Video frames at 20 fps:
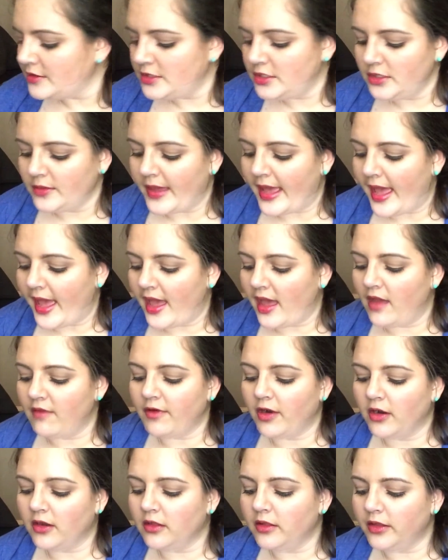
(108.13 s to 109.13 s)
two I have
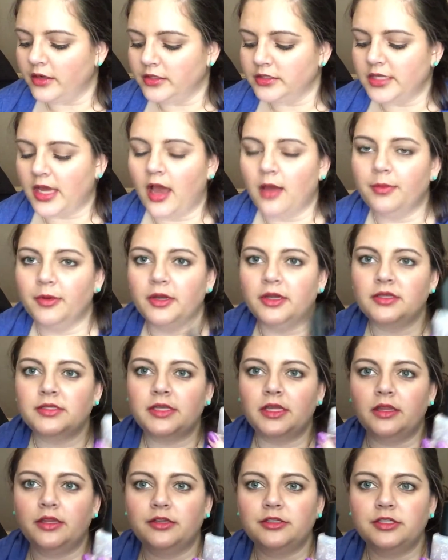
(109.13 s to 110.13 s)
are glitter toppers,
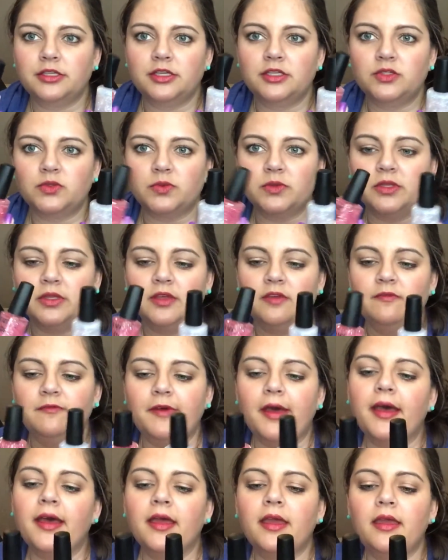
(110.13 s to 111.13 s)
and they're just really
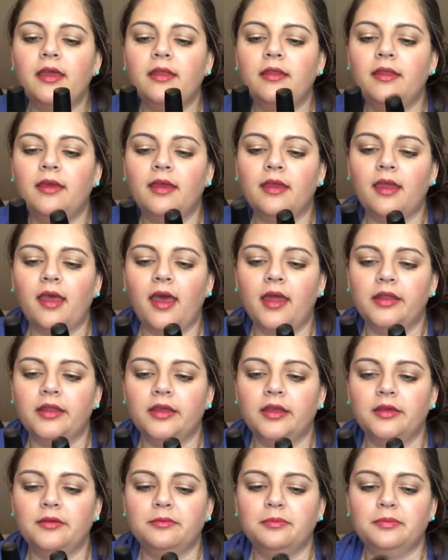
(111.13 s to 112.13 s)
fun, kind
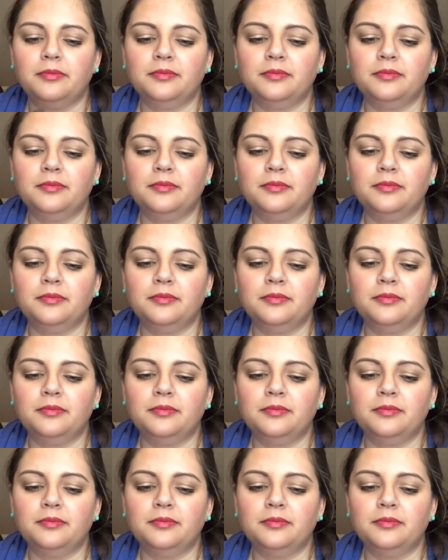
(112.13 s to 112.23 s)
of,